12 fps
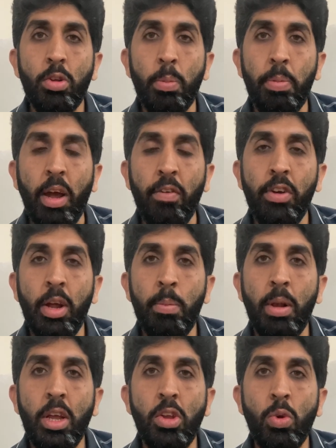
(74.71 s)

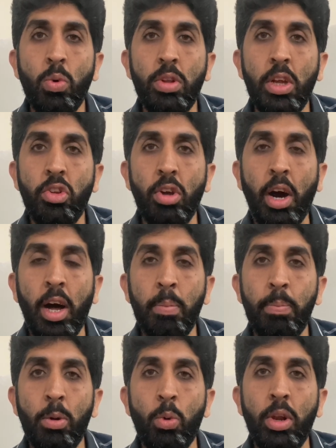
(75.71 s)
preferably use a sharp
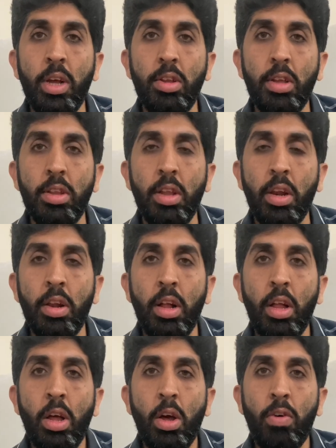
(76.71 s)
pruning scissor
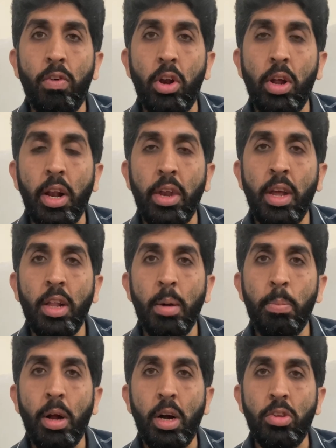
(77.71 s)
for cutting the
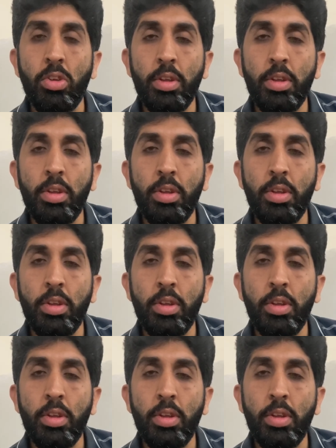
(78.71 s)
branch.